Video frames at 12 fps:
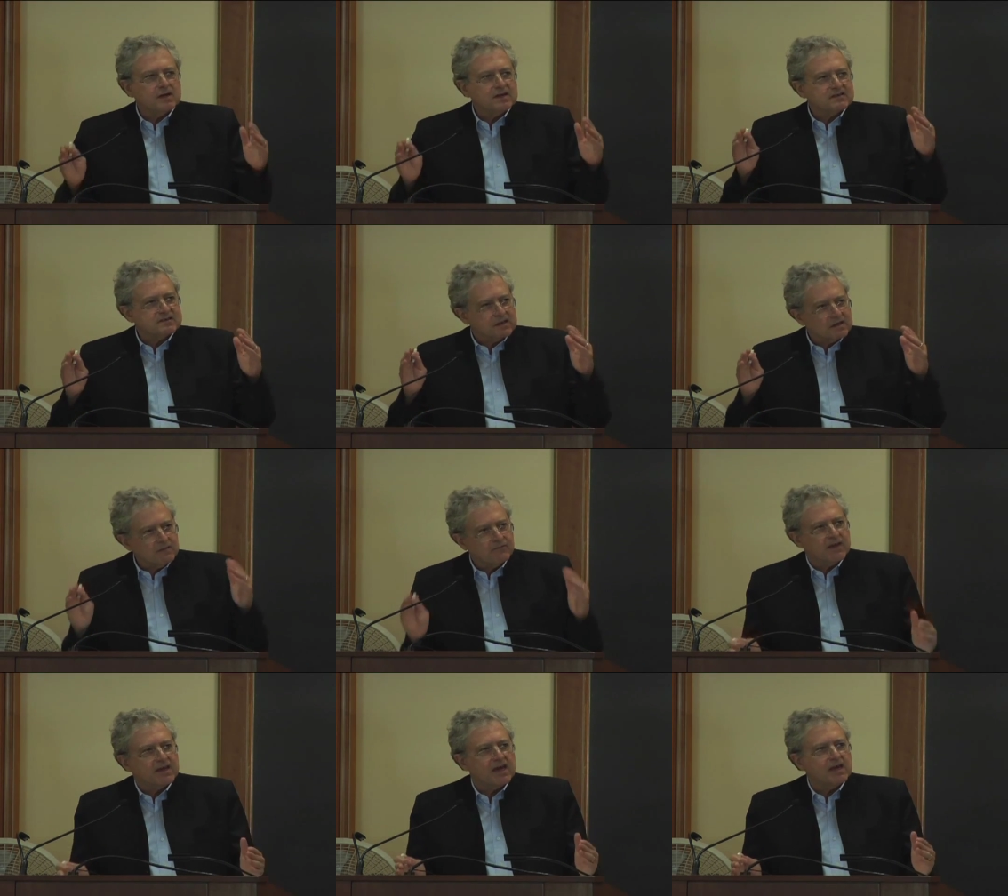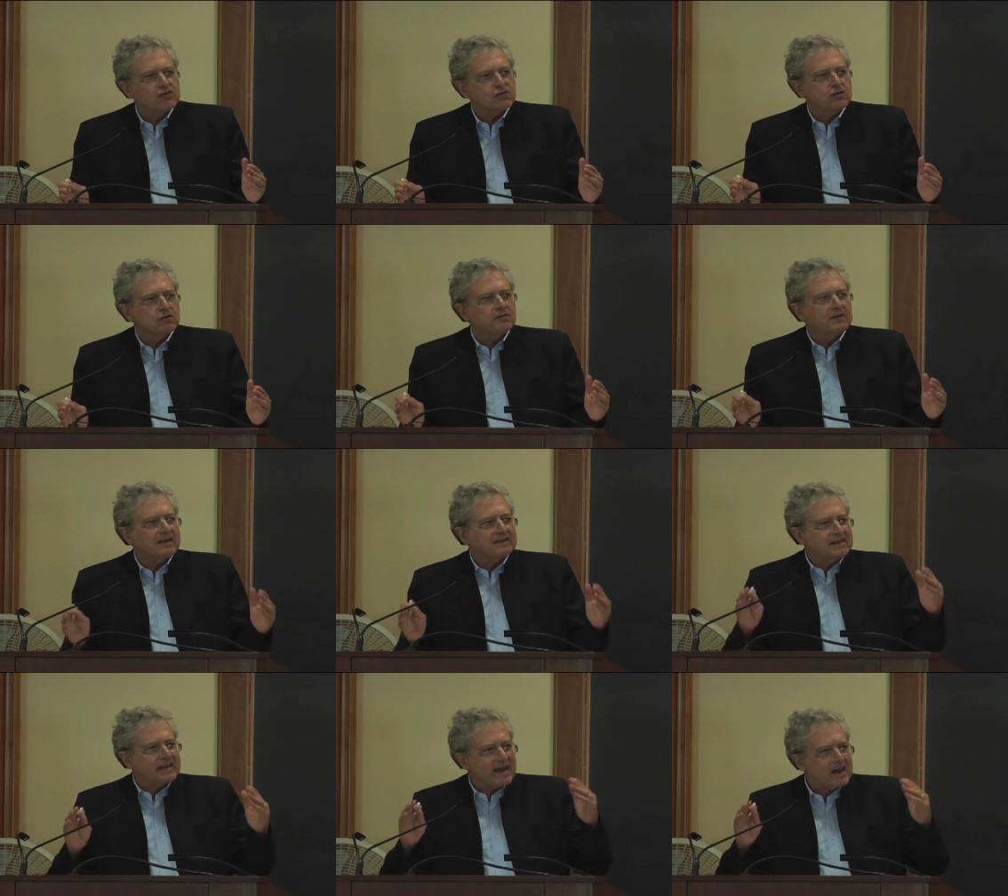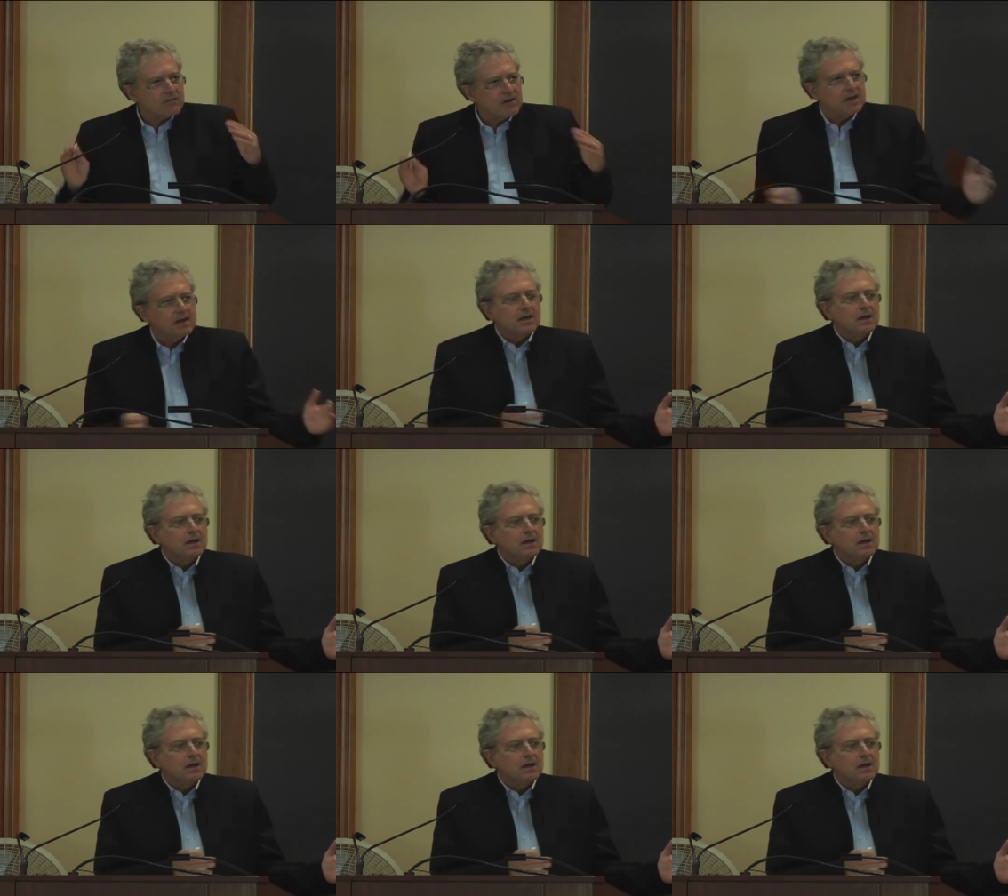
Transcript: signification that carry